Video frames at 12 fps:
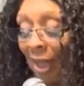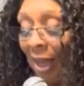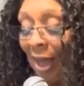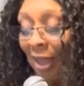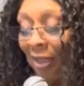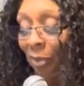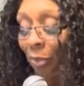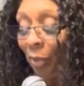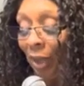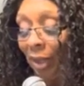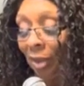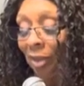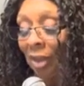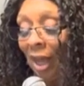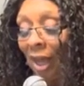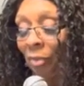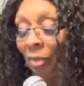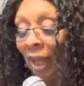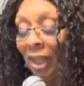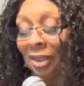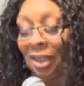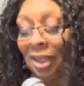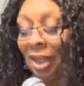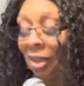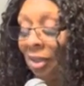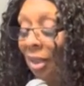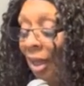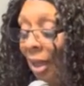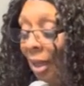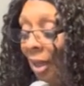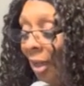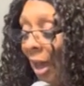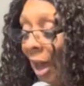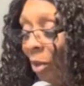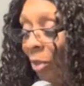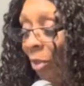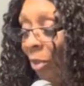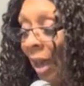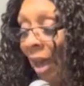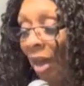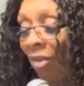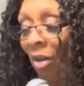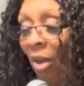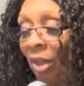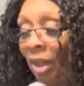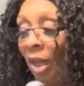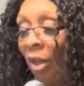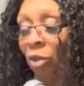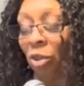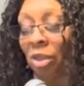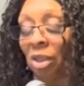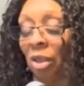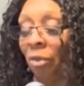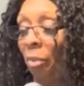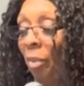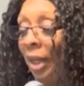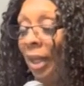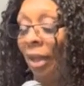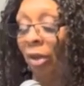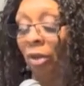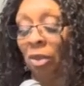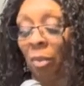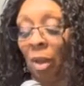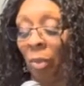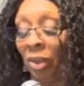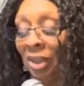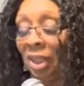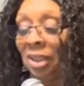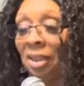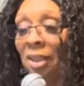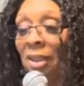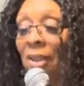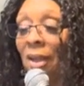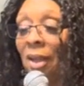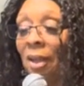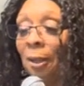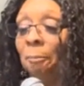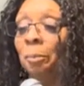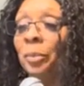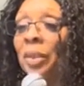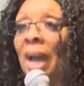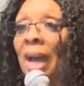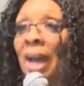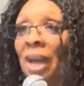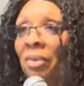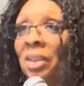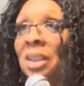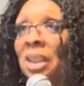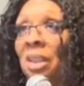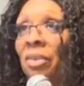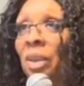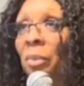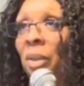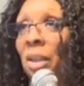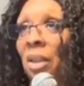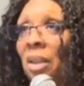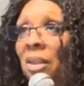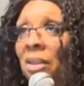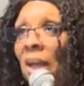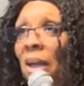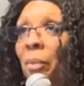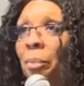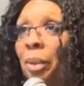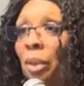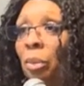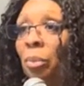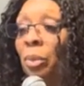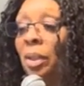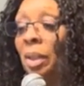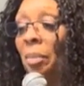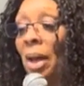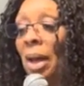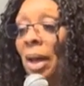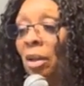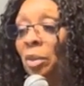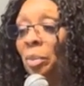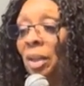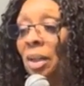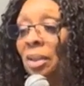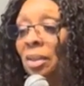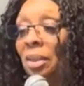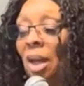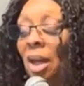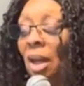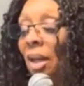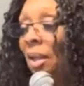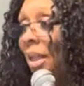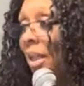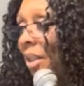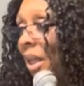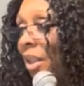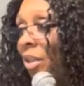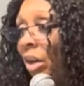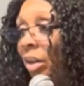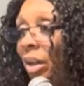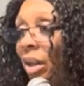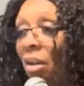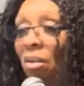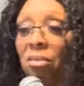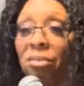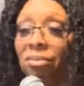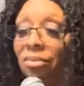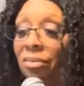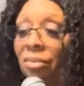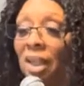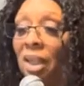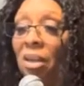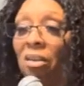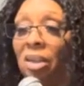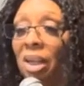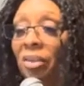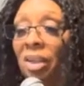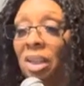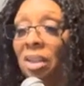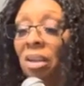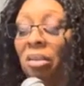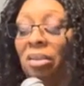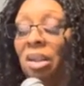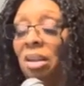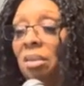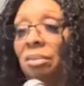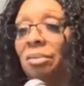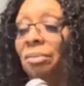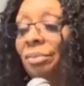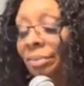I spend, I, like I said yesterday, I don't have all that extra stuff in my ears. I'm always listening to God. I have a TV, but it looks like a billboard in my house because unless he turn it on, it don't ever get turned on